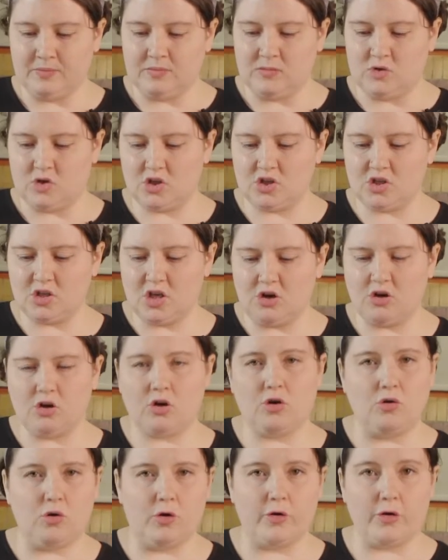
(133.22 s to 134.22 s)
just under a
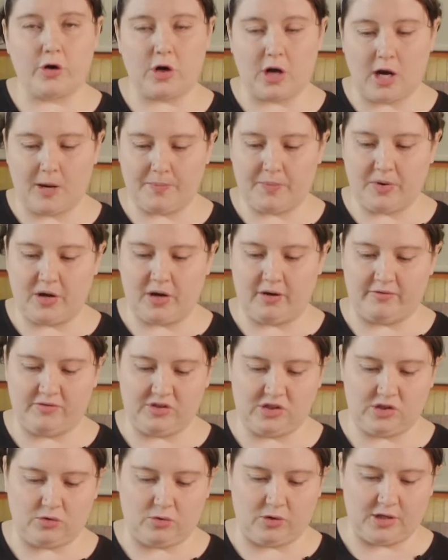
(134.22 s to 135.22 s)
quarter cup of
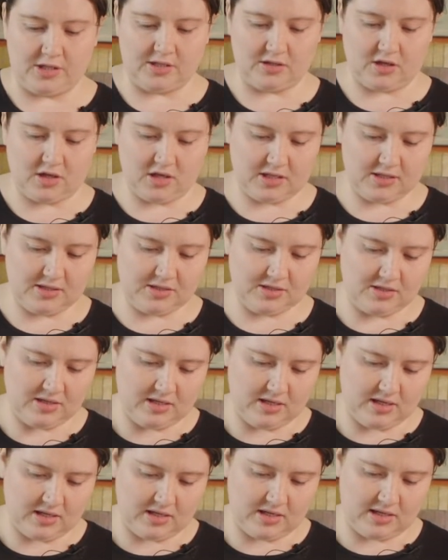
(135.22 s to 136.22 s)
soy sauce.
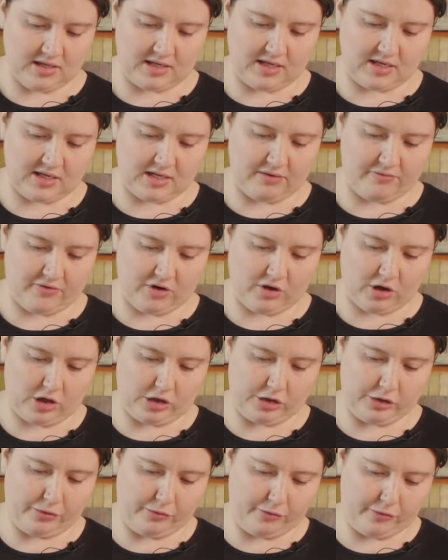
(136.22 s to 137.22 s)
And if you're
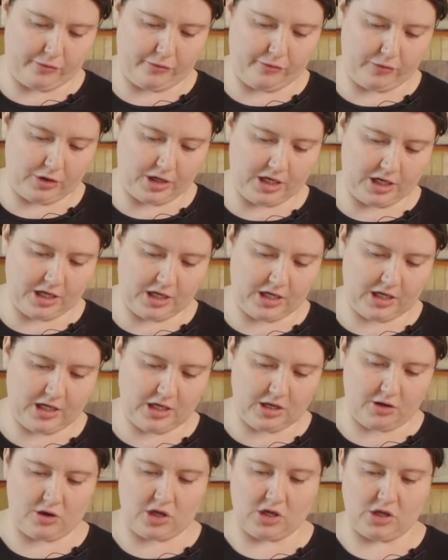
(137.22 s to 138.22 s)
gluten-free,
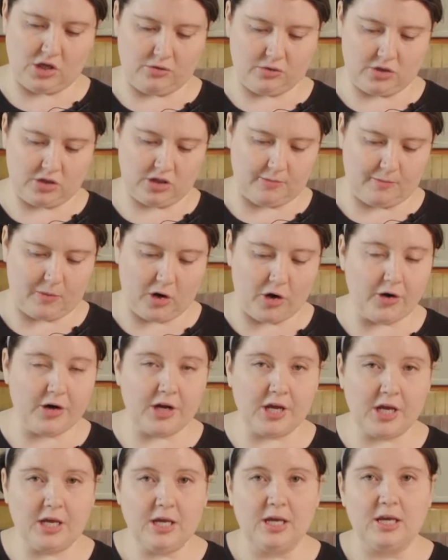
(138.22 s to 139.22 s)
you can use
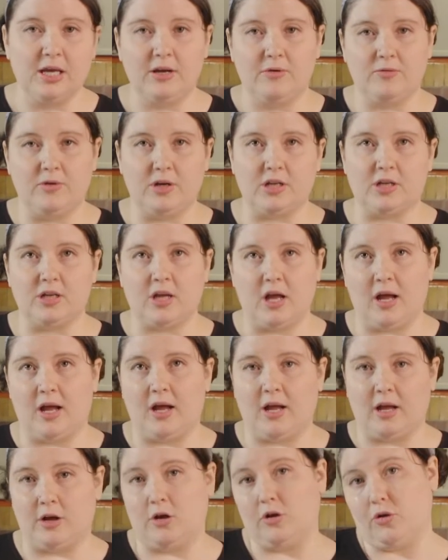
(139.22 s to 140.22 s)
tamari with,
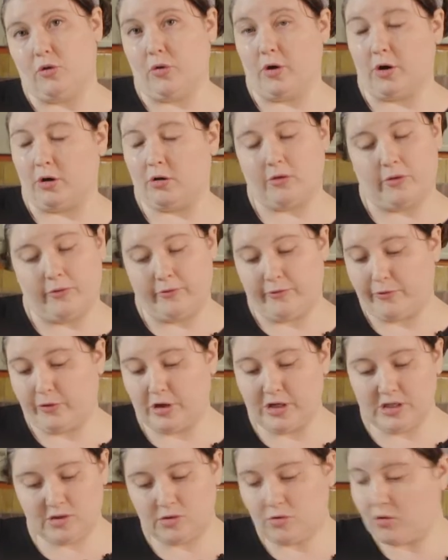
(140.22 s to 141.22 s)
or
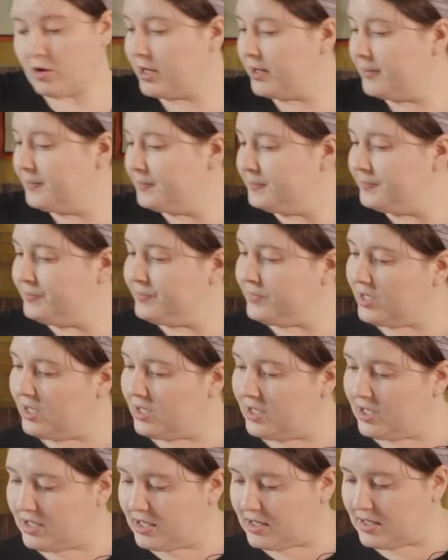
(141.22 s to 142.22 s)
gluten-free soy.
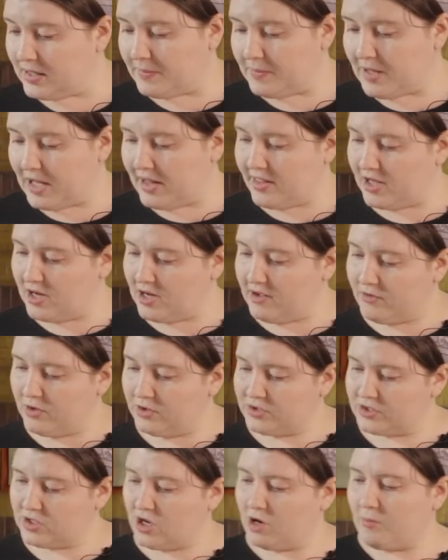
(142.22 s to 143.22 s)
And then I've
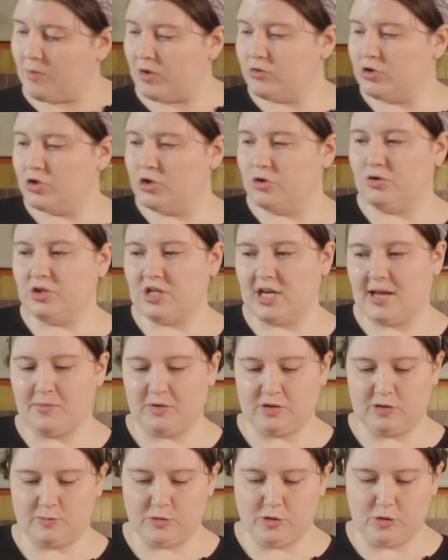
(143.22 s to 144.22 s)
also got about 2
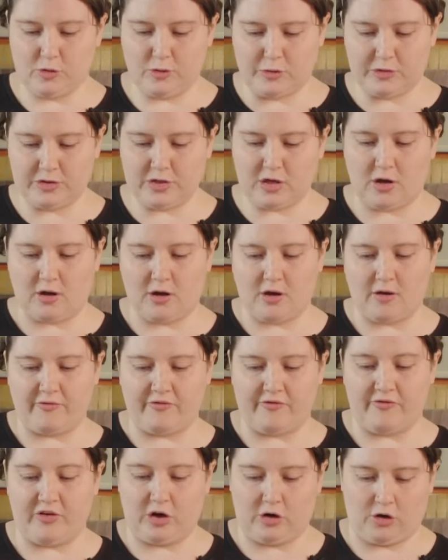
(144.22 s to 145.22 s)
tablespoons
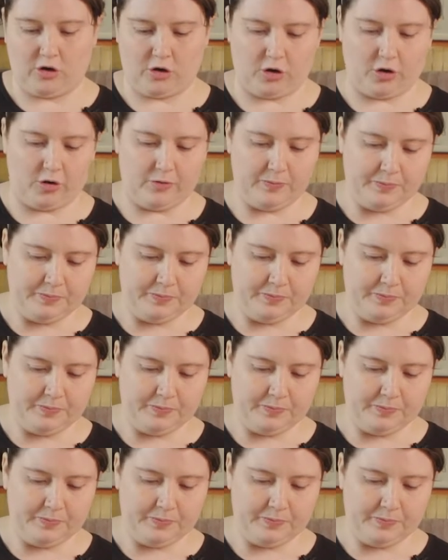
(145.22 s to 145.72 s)
of vinegar.